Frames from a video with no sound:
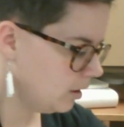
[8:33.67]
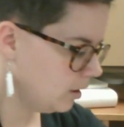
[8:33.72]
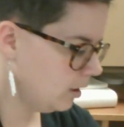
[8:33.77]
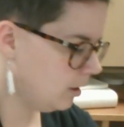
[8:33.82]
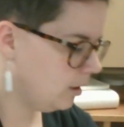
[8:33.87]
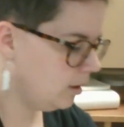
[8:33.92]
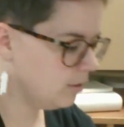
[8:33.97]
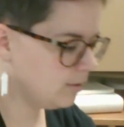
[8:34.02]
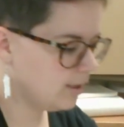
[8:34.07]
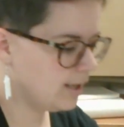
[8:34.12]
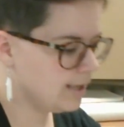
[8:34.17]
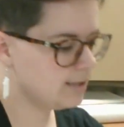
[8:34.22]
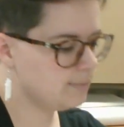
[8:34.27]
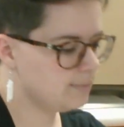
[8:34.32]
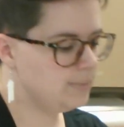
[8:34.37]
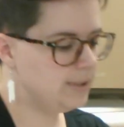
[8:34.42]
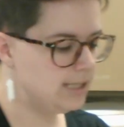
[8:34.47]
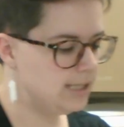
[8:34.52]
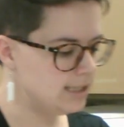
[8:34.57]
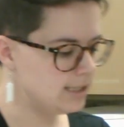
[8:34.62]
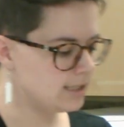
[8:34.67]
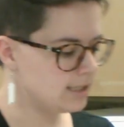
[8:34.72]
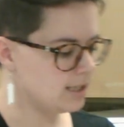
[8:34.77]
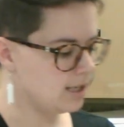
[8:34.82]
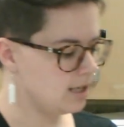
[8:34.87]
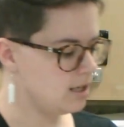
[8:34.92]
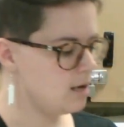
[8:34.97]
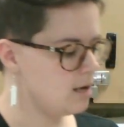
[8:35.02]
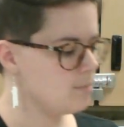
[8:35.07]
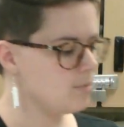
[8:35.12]
All right, piece
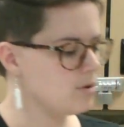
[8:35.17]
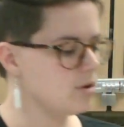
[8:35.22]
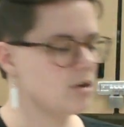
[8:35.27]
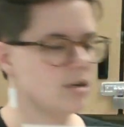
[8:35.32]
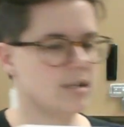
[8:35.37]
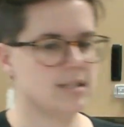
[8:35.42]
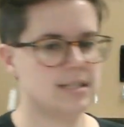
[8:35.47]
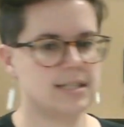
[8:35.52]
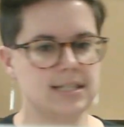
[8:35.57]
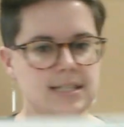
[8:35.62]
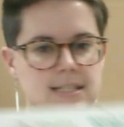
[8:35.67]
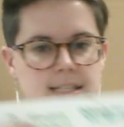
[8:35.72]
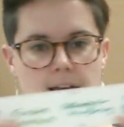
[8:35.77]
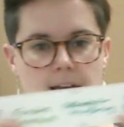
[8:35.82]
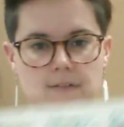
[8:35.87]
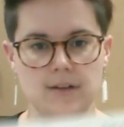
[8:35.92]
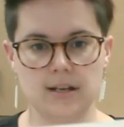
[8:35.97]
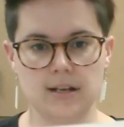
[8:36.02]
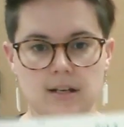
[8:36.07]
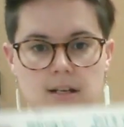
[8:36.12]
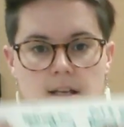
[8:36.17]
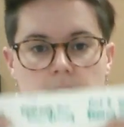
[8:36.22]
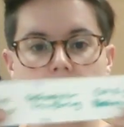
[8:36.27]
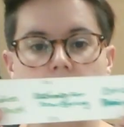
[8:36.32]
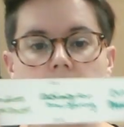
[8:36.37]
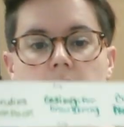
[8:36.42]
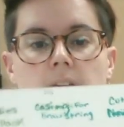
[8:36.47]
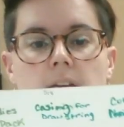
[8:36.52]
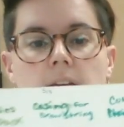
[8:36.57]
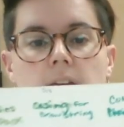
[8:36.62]
number 7.
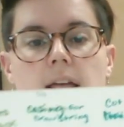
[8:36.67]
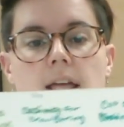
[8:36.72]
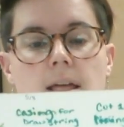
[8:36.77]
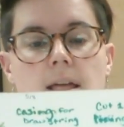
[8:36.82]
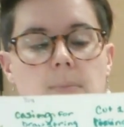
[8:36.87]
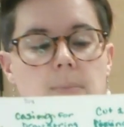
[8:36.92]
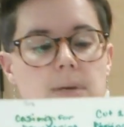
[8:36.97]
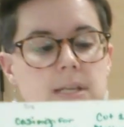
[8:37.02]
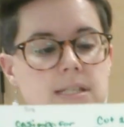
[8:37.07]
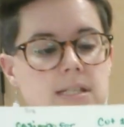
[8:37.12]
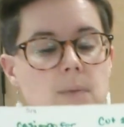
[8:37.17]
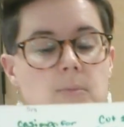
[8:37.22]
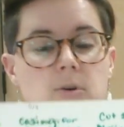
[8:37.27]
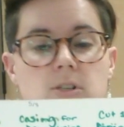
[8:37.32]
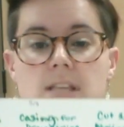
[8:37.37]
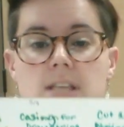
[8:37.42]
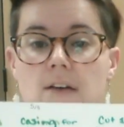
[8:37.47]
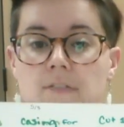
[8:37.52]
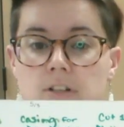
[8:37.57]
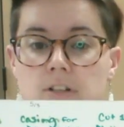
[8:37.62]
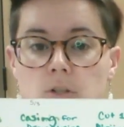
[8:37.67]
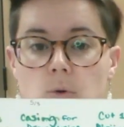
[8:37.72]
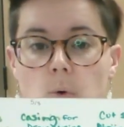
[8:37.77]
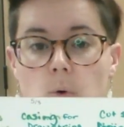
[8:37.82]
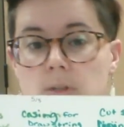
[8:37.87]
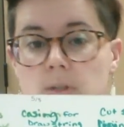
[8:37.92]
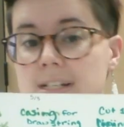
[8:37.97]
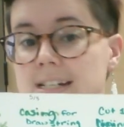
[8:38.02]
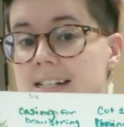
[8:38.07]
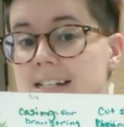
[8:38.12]
Piece number 7, you
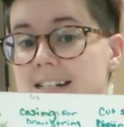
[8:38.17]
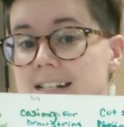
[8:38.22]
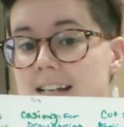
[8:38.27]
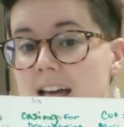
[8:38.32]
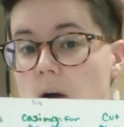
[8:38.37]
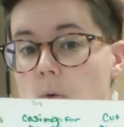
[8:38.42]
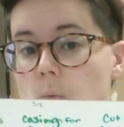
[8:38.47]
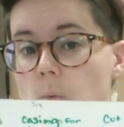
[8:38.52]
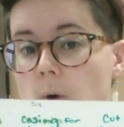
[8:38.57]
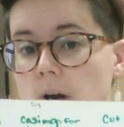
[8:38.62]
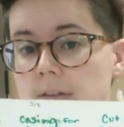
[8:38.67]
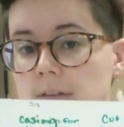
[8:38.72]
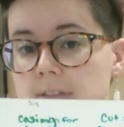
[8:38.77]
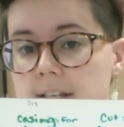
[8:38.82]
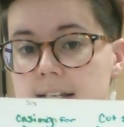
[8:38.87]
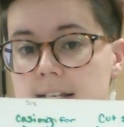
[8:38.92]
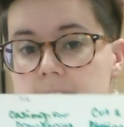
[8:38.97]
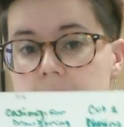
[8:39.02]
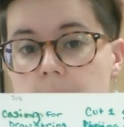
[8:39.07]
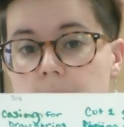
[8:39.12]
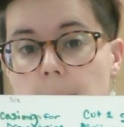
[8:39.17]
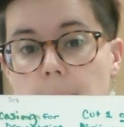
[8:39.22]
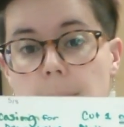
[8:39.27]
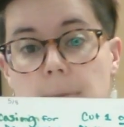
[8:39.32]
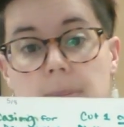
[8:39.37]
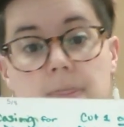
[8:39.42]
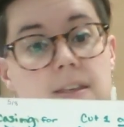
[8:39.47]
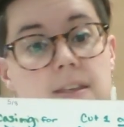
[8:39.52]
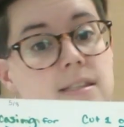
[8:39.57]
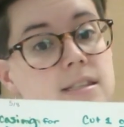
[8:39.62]
only need to cut 1 of these,
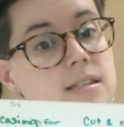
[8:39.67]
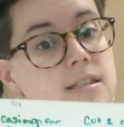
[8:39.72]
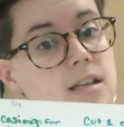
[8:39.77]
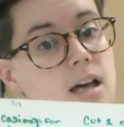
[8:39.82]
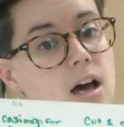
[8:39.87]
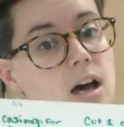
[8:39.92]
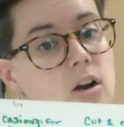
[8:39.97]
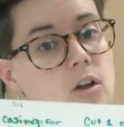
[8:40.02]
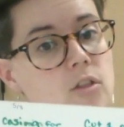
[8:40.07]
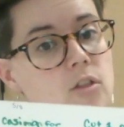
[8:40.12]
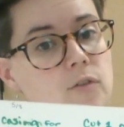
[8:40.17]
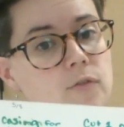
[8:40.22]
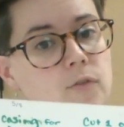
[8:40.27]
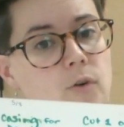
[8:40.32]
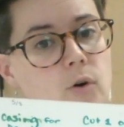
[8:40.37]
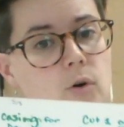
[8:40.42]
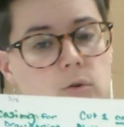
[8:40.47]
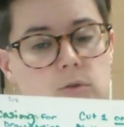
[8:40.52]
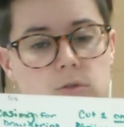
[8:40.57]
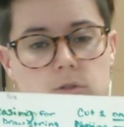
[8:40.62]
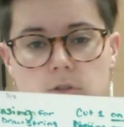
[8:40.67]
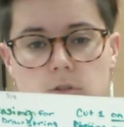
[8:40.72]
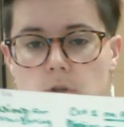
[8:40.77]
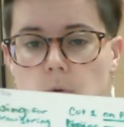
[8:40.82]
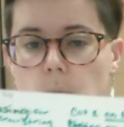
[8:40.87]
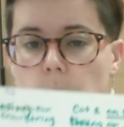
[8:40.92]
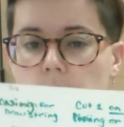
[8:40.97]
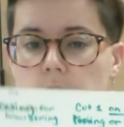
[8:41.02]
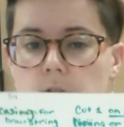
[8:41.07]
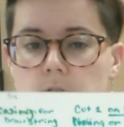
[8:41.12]
but this is cut on the fold. So
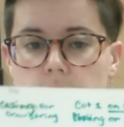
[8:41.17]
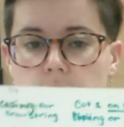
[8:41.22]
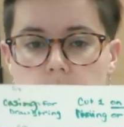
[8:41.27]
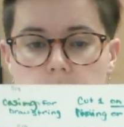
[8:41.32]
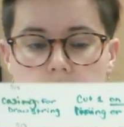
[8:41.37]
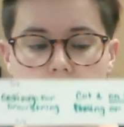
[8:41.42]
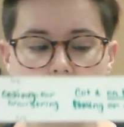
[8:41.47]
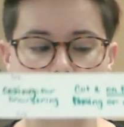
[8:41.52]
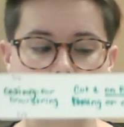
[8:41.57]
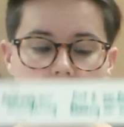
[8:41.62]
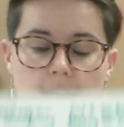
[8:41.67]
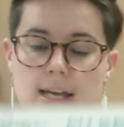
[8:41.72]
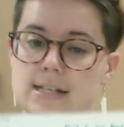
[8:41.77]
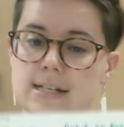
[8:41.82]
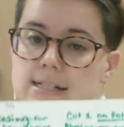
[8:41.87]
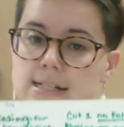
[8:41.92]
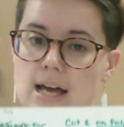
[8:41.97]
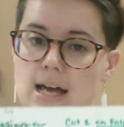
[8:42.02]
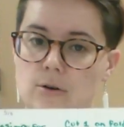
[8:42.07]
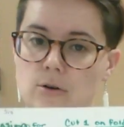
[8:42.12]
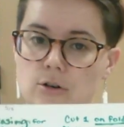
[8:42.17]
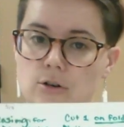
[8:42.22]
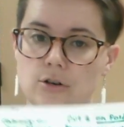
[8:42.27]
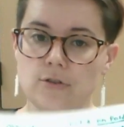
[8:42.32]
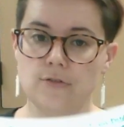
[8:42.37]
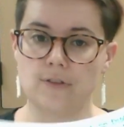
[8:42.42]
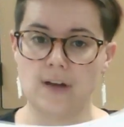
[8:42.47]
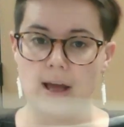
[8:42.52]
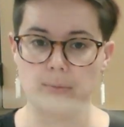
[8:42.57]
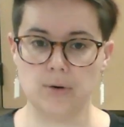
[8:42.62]
what you'll do is you'll lay it down on your
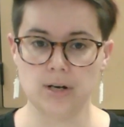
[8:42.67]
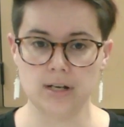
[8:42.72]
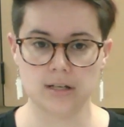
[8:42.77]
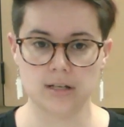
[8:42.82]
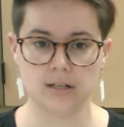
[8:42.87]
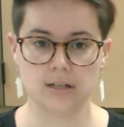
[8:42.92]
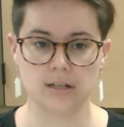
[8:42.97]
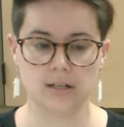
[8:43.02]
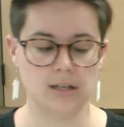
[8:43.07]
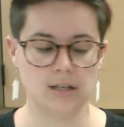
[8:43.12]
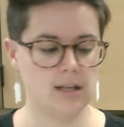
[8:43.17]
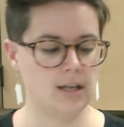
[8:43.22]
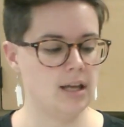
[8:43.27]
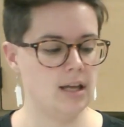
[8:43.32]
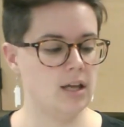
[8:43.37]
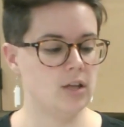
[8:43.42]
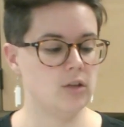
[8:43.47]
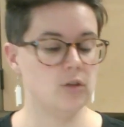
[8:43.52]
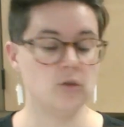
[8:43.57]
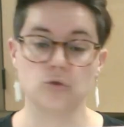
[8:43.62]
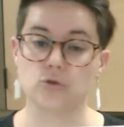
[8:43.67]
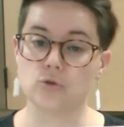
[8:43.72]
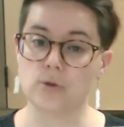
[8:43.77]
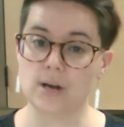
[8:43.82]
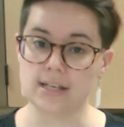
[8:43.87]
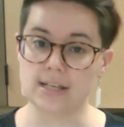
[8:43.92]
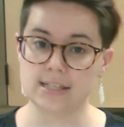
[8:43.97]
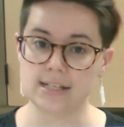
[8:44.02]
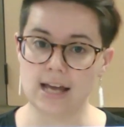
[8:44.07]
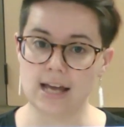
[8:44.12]
fabric, you'll
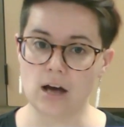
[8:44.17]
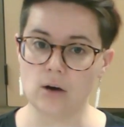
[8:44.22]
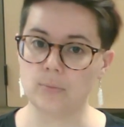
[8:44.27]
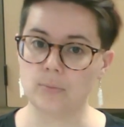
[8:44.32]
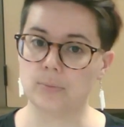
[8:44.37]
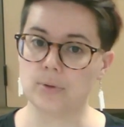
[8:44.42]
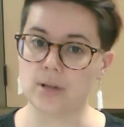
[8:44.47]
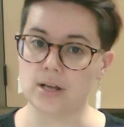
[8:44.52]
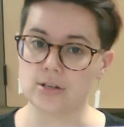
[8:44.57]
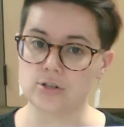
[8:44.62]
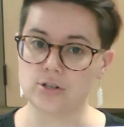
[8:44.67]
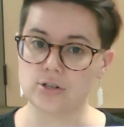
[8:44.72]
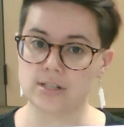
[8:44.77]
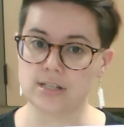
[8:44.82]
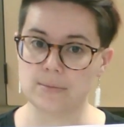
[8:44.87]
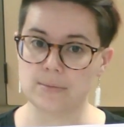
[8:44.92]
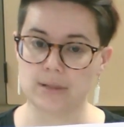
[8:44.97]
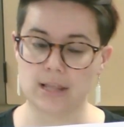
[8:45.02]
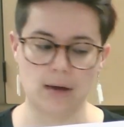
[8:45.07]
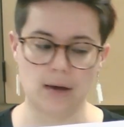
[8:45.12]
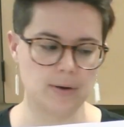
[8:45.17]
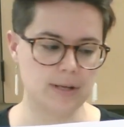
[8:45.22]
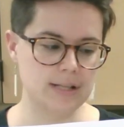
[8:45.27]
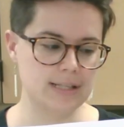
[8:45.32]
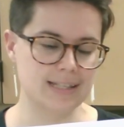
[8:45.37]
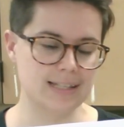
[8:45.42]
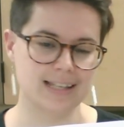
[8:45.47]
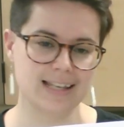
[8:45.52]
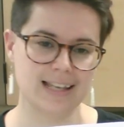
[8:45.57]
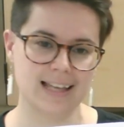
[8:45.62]
trace it out plus your seam
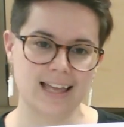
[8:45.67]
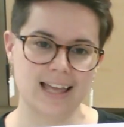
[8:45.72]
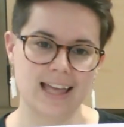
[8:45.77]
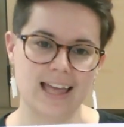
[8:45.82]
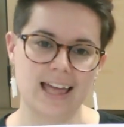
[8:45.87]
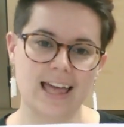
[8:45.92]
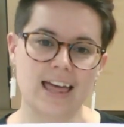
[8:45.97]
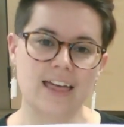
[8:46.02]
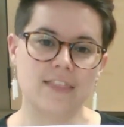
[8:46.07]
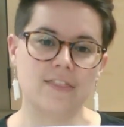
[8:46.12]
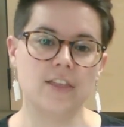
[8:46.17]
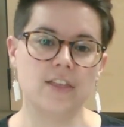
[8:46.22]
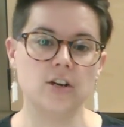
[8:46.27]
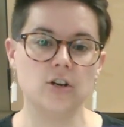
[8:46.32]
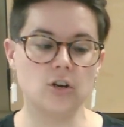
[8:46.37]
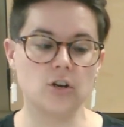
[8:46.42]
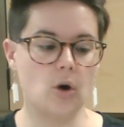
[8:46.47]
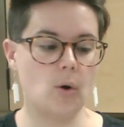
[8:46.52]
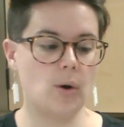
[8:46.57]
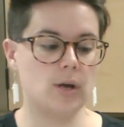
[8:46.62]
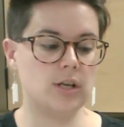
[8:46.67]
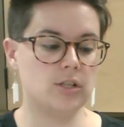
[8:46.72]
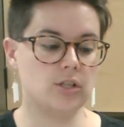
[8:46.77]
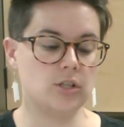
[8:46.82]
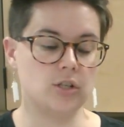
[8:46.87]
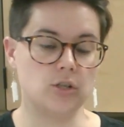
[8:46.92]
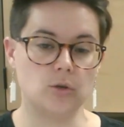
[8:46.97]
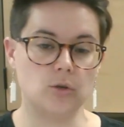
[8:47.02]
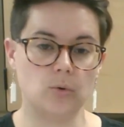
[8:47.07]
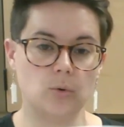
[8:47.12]
allowance, then you're going
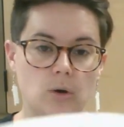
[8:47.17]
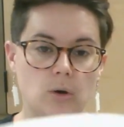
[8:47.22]
to,